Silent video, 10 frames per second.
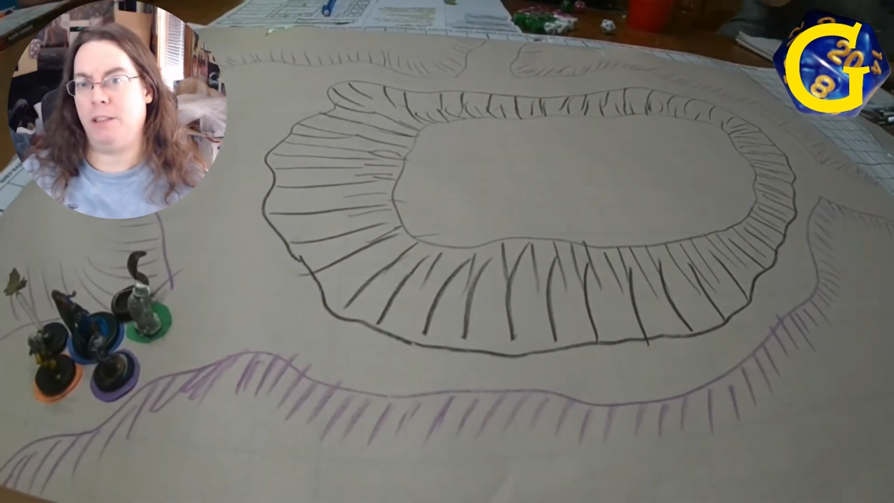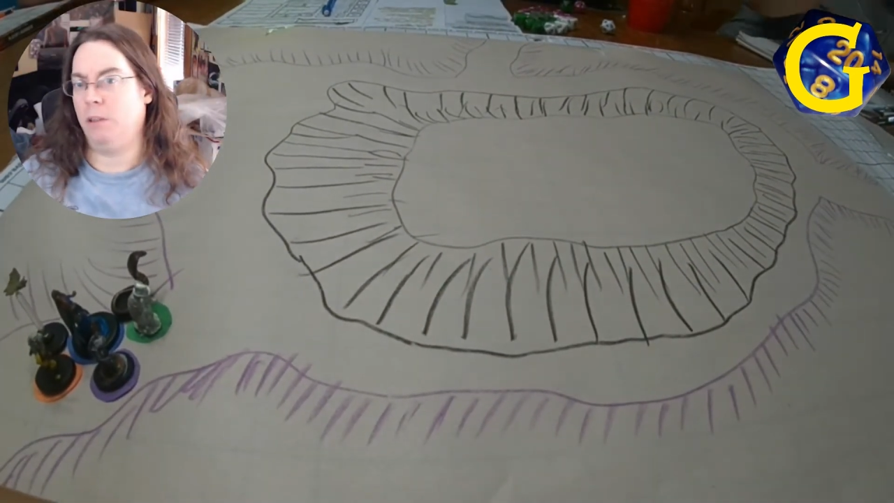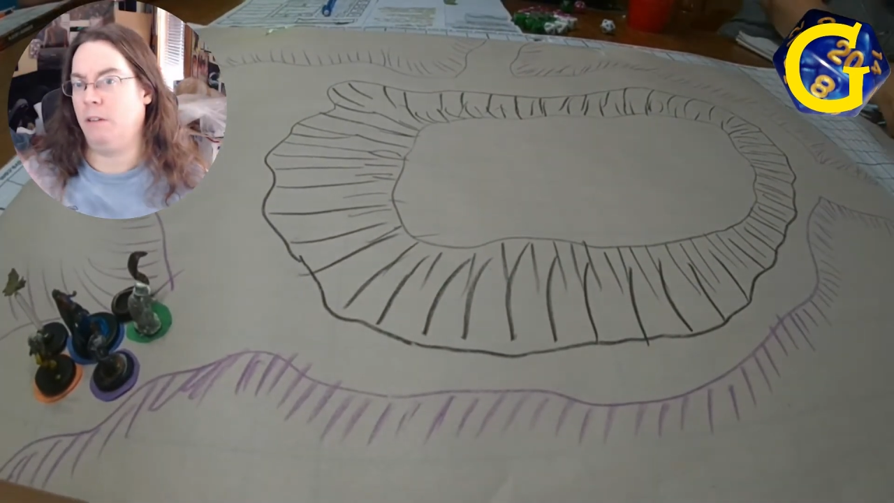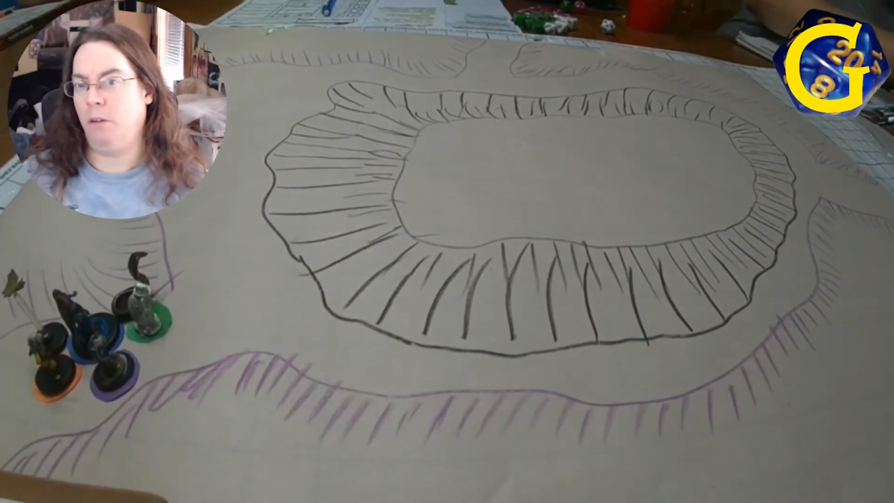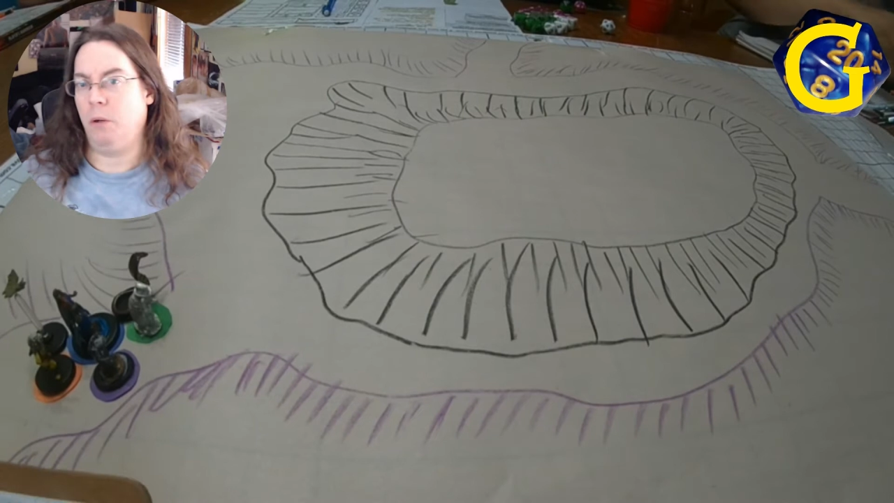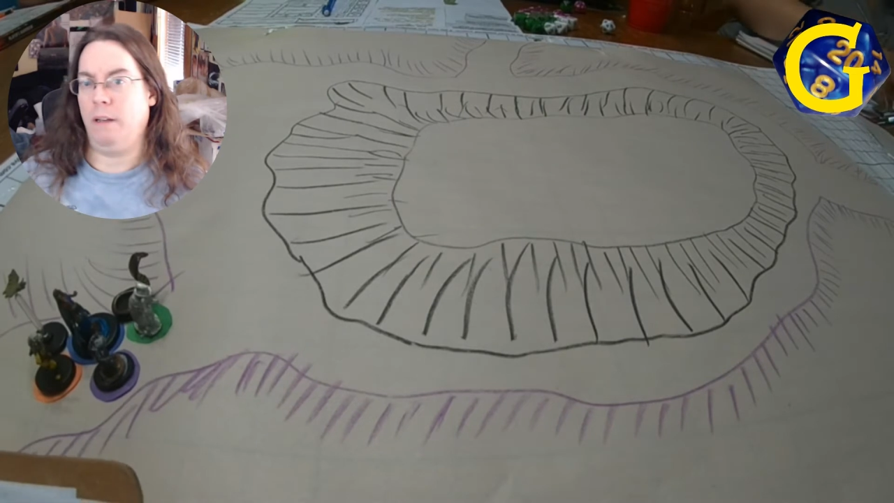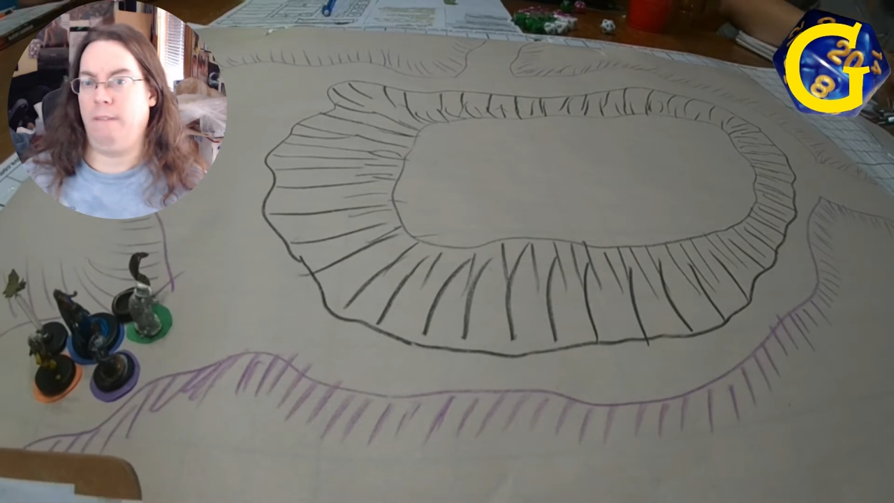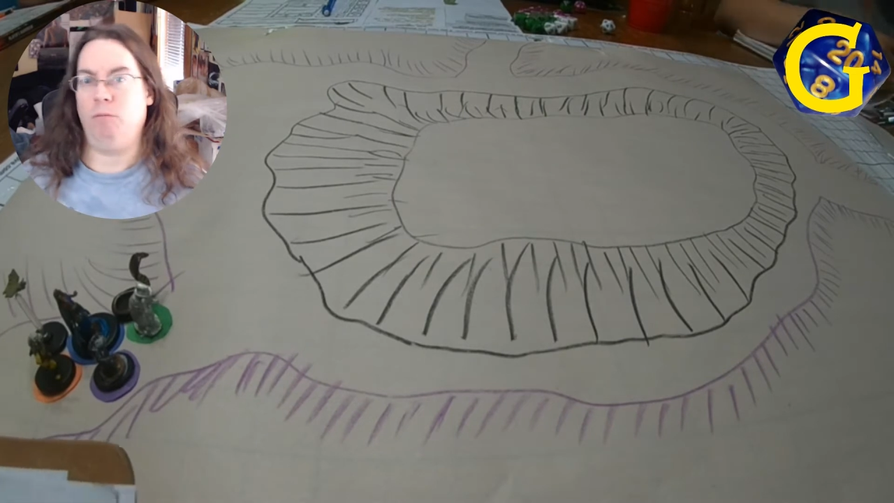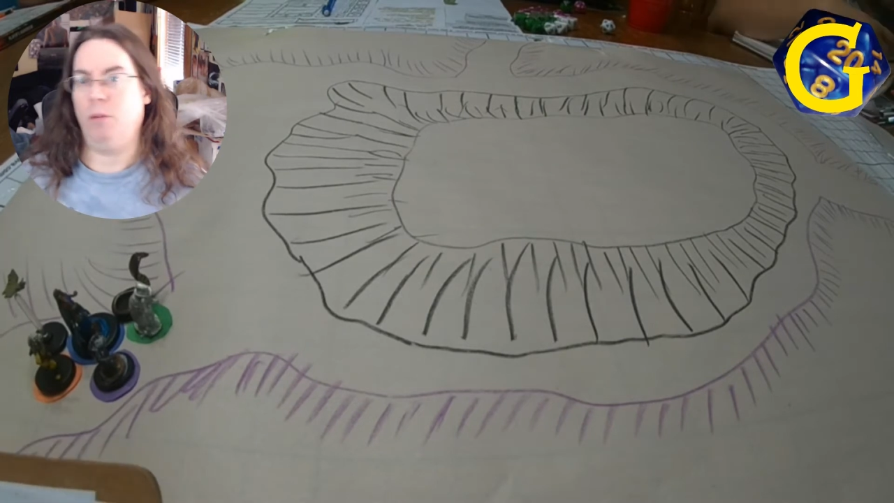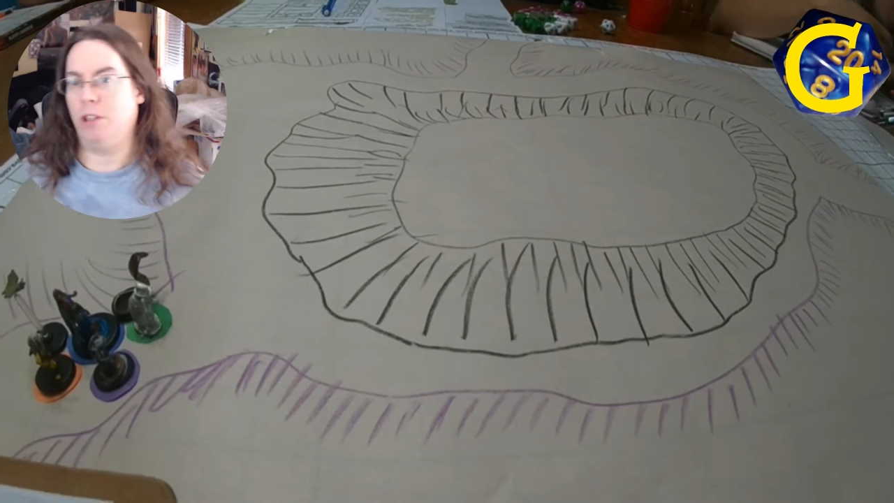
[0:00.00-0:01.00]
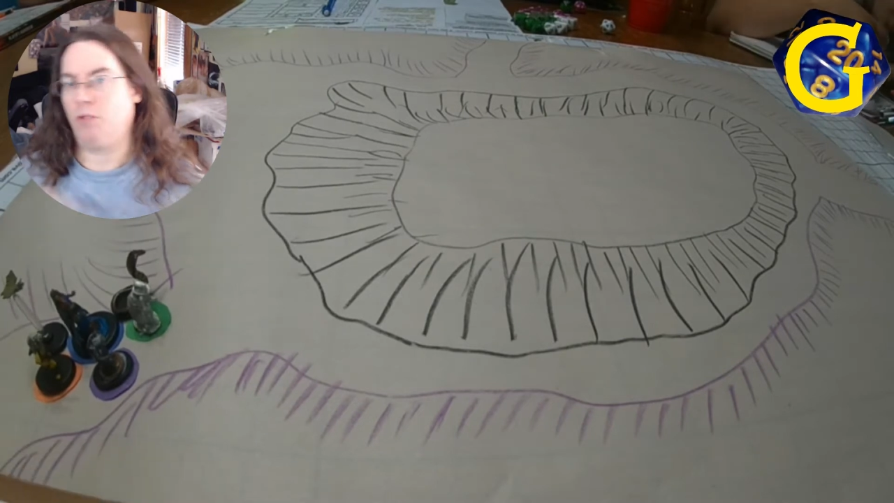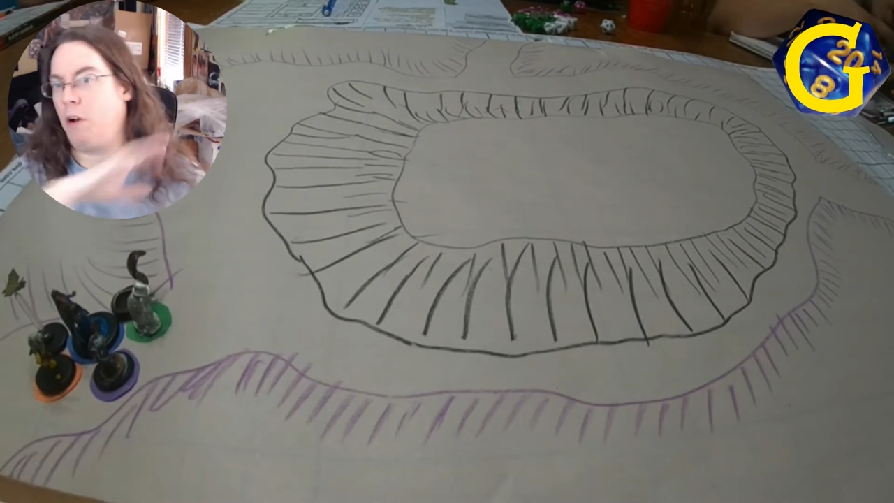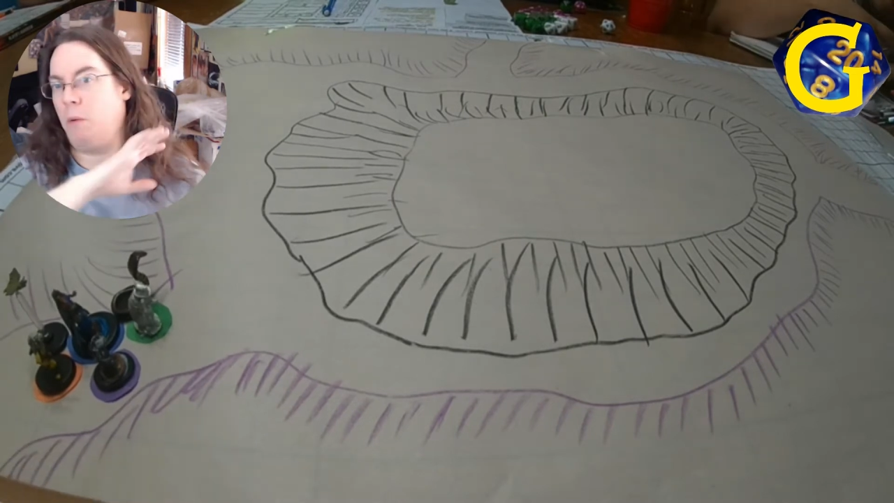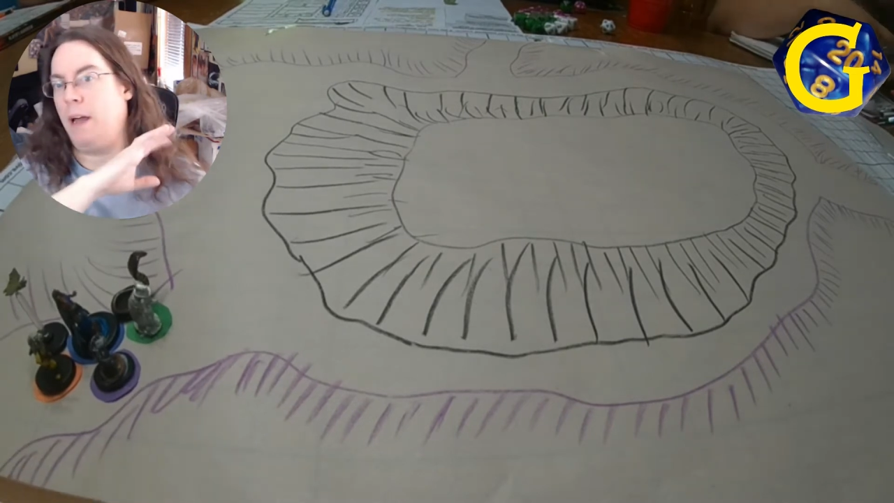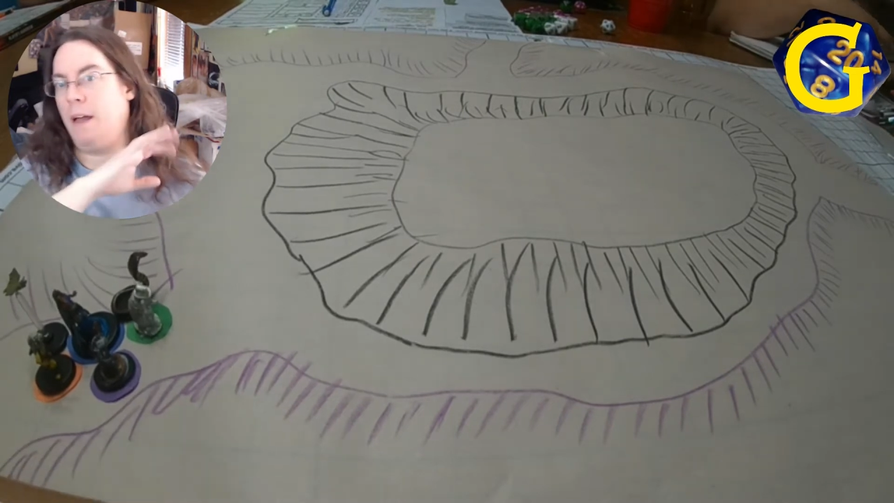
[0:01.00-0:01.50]
can just run
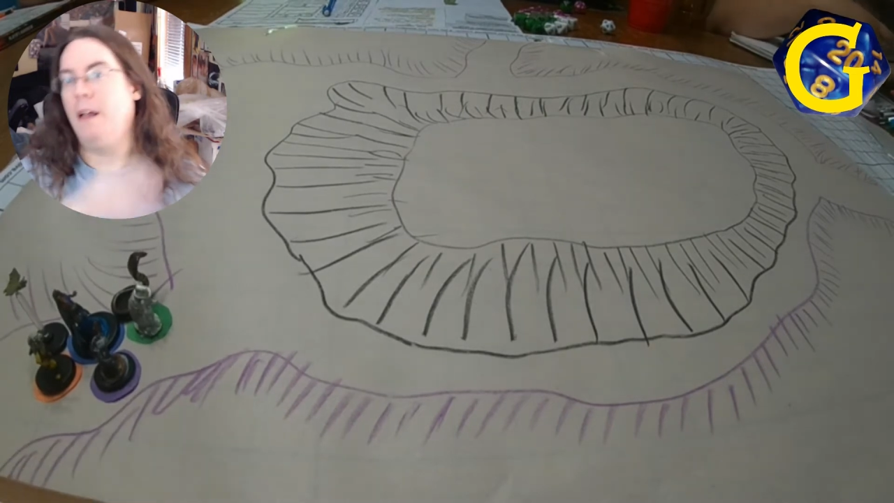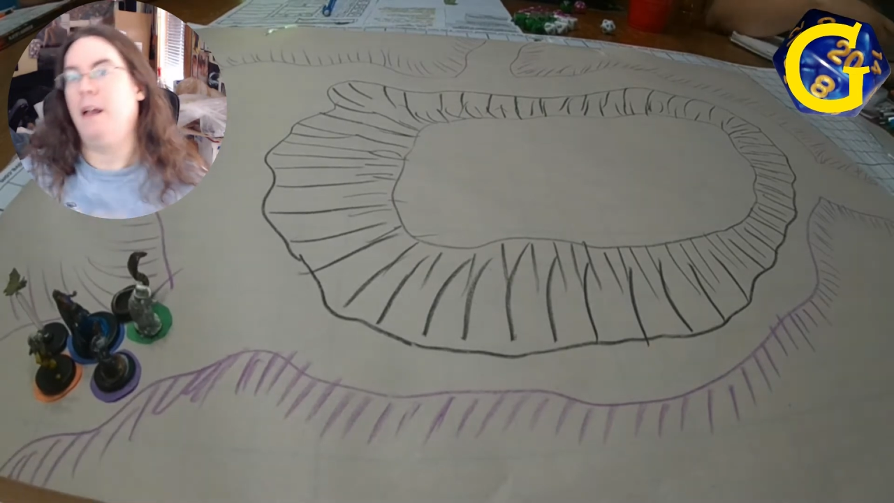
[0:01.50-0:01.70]
away.